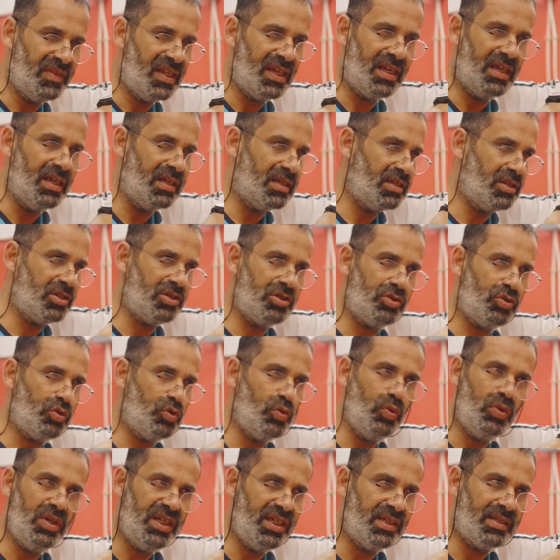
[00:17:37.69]
get
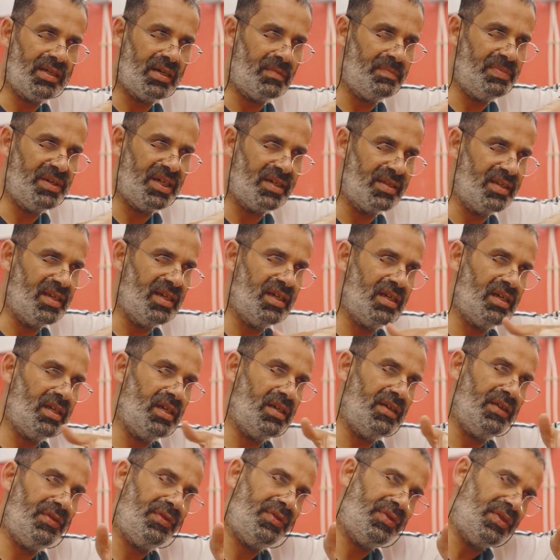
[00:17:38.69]
2 liters per
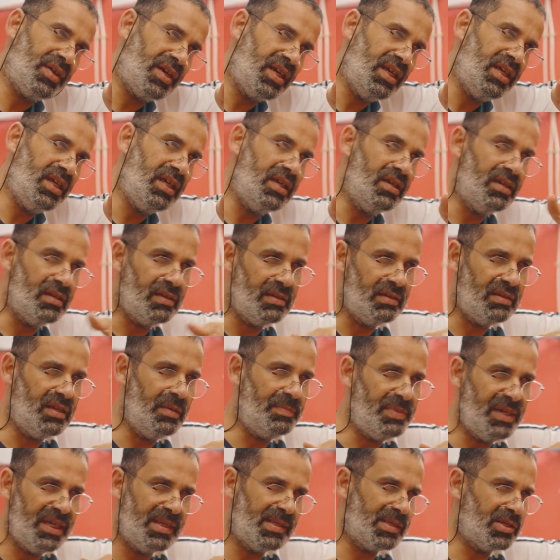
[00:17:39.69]
day, 3. It
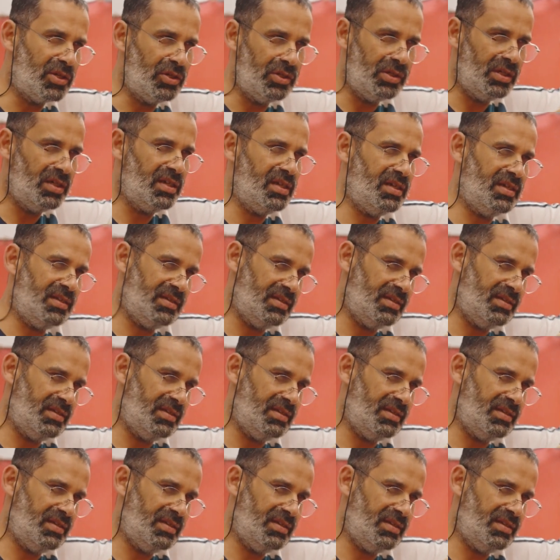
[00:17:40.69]
depends on,